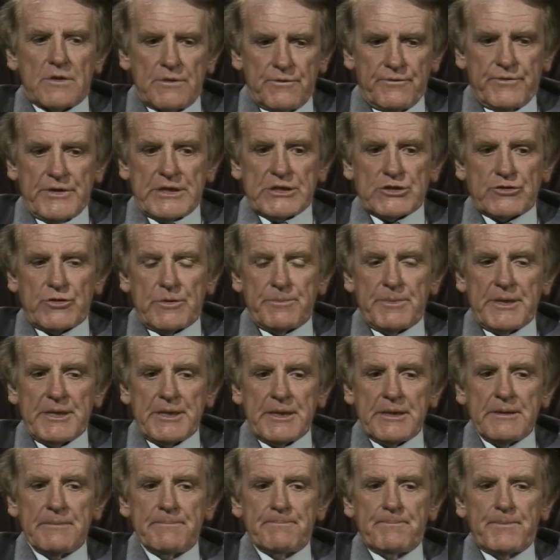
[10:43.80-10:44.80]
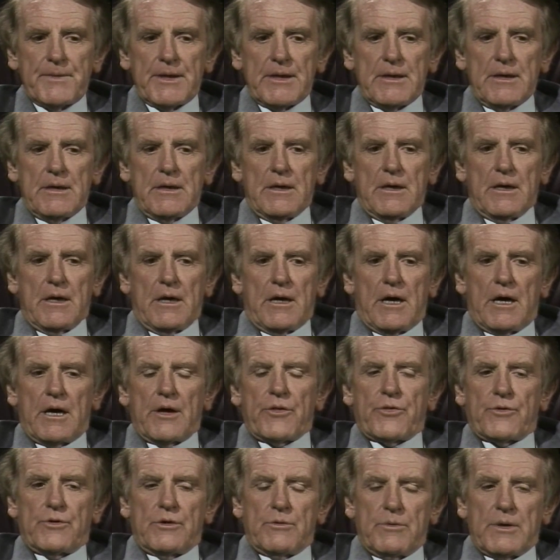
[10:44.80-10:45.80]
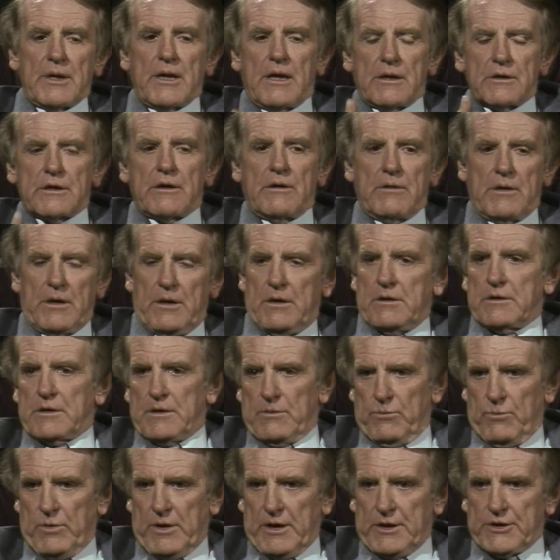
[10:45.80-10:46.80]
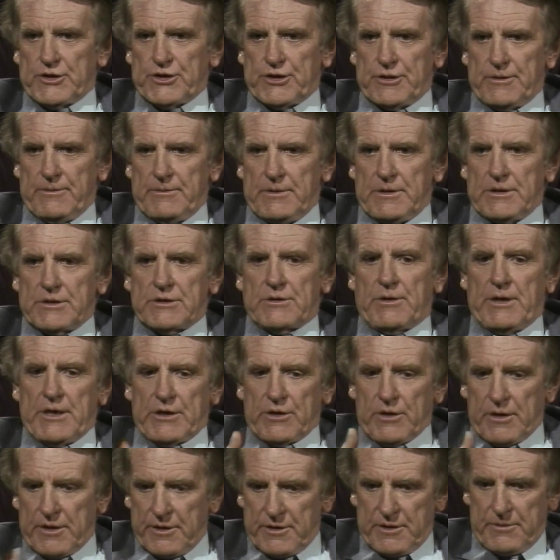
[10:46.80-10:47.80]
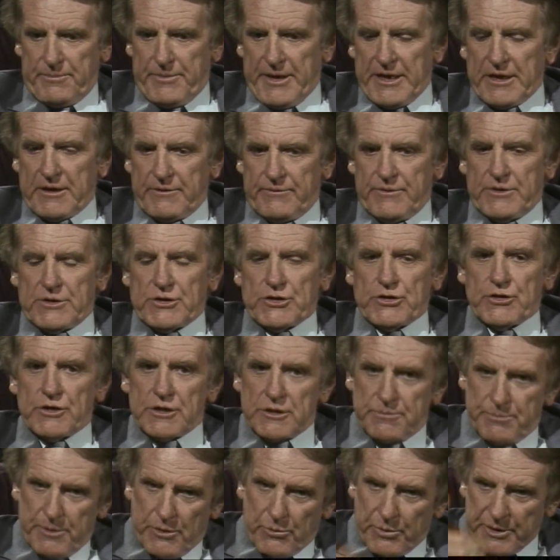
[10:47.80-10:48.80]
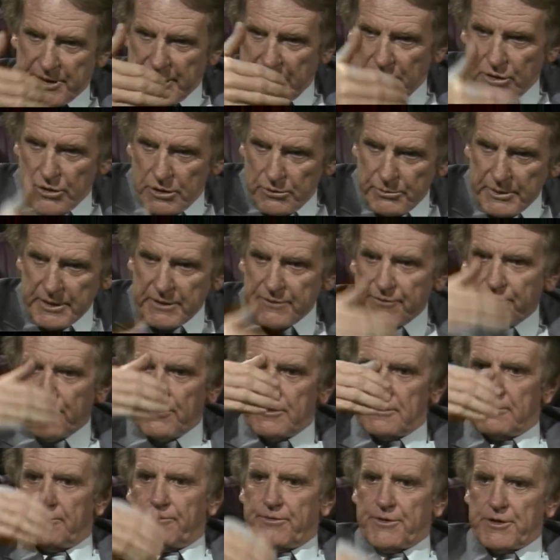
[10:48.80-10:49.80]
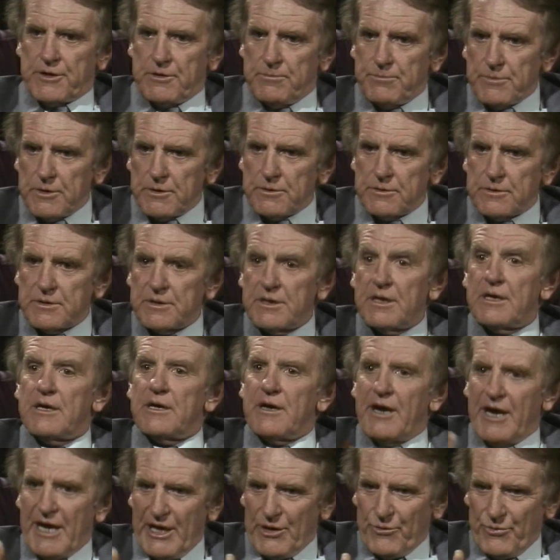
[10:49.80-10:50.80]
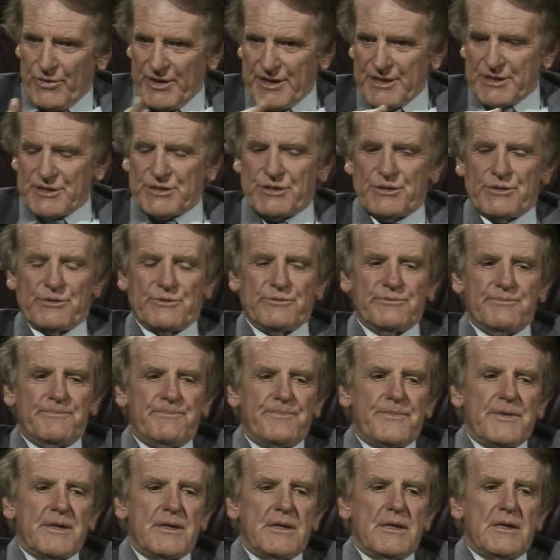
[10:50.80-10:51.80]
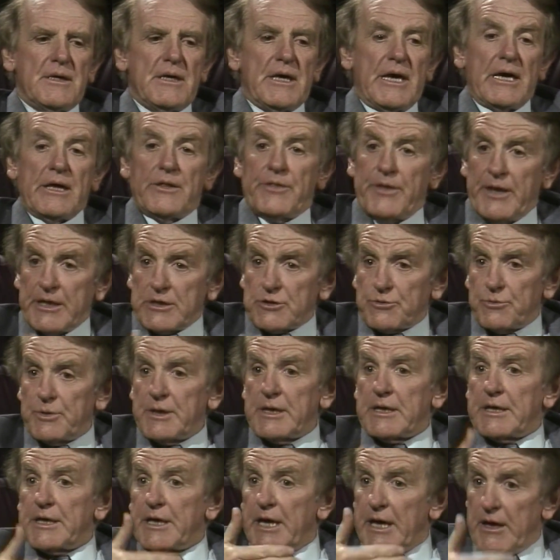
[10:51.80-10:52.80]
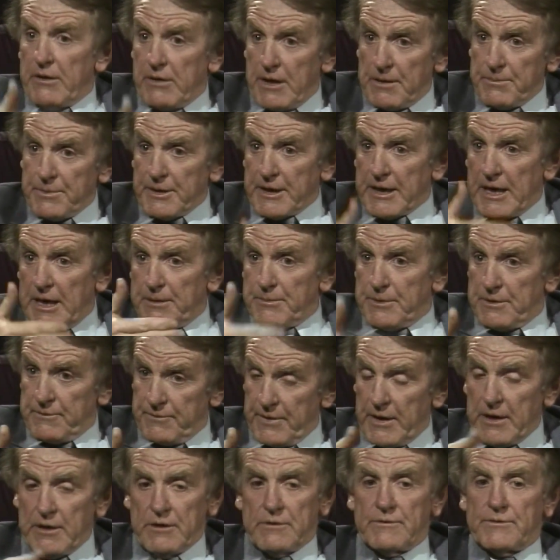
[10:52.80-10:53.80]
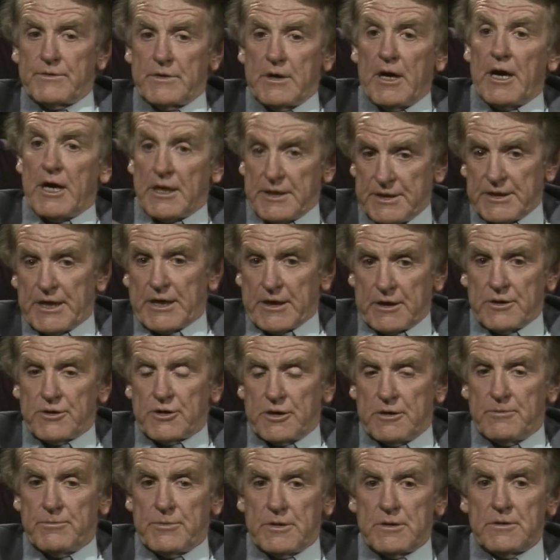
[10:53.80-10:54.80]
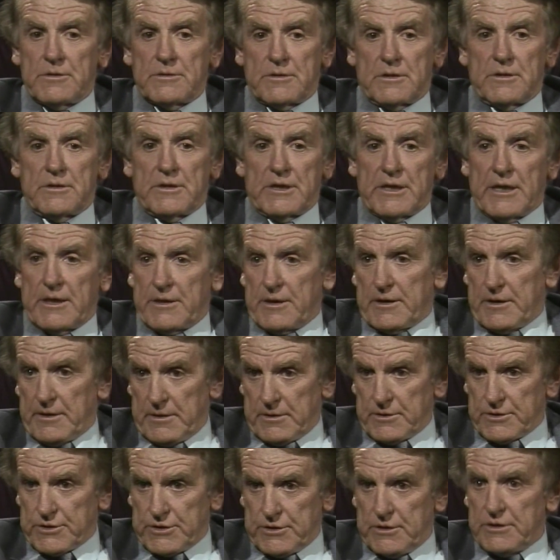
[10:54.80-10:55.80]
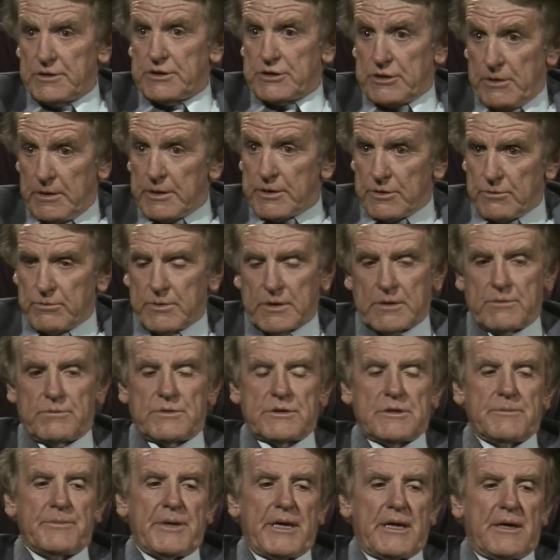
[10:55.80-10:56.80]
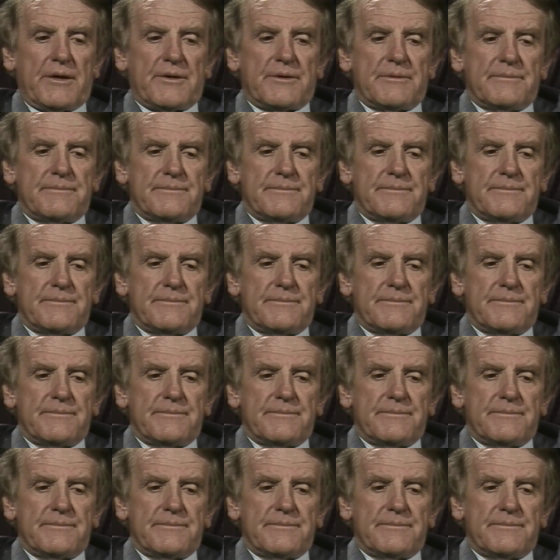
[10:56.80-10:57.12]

vestry meeting. I thought, well, I'll go along and watch. So I got at the back of the church, but when they all went forward for communion, I went too. And that's really how I became involved. I'd taken communion in the other little church, so I knew what it was about.